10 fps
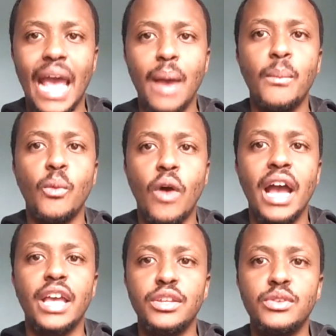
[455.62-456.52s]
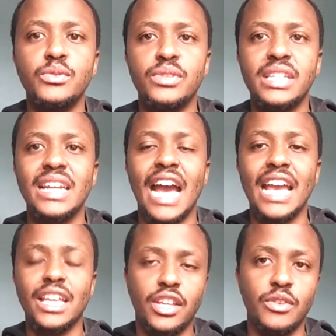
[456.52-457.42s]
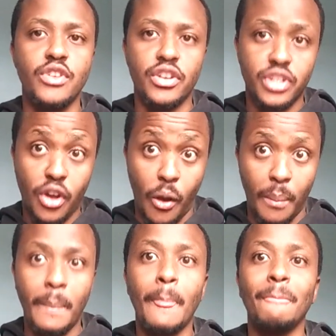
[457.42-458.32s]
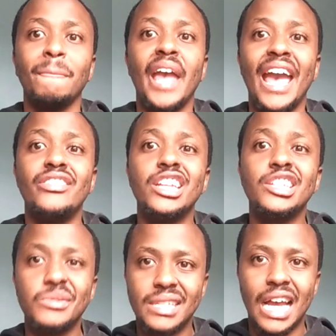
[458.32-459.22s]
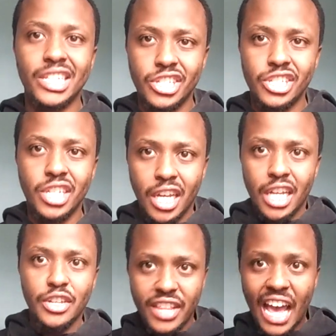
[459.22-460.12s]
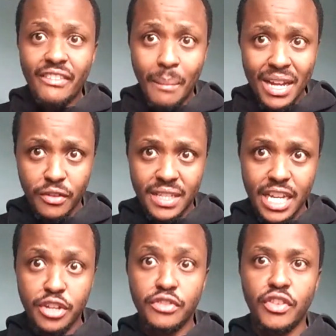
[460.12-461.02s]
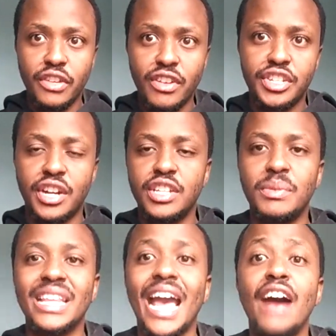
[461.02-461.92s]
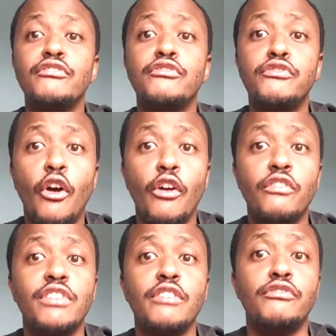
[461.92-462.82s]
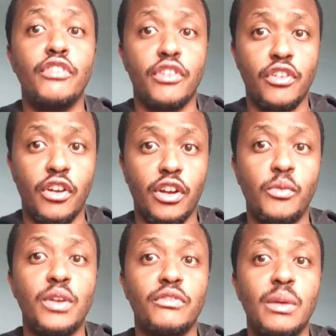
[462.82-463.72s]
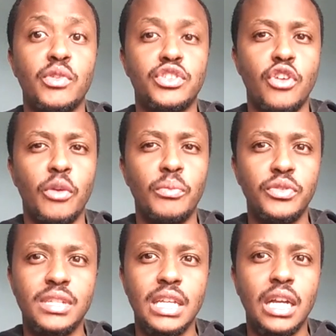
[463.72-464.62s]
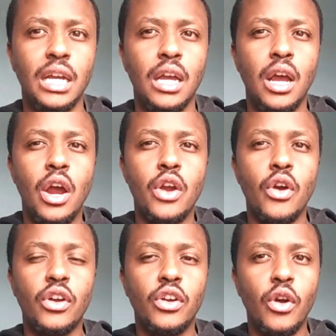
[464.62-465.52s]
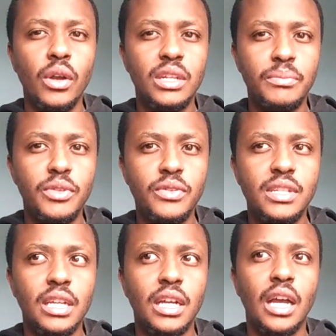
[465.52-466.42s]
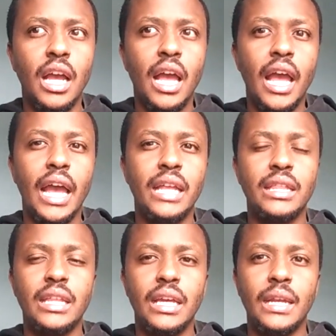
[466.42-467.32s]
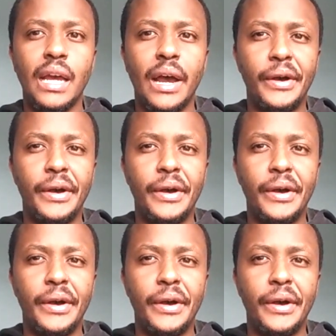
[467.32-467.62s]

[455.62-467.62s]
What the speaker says: MYUZIQ.com, and then you search, you know, they have a bunch of stations for different genres, but they have four of them for rock. One of them was Rock MYUZIQ, Rock Gold MYUZIQ, and then